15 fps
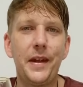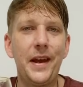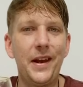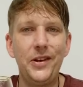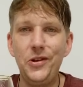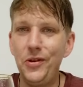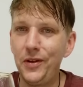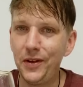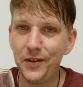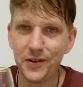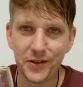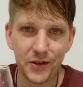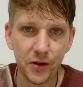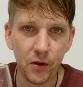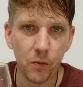And you can
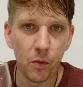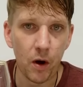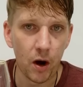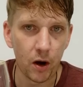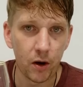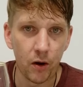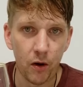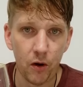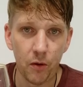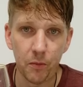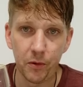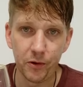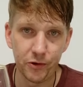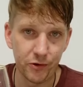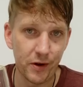still walk
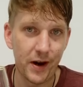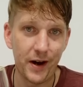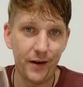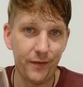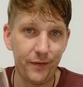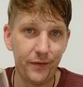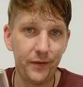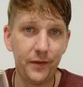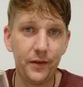home or drive.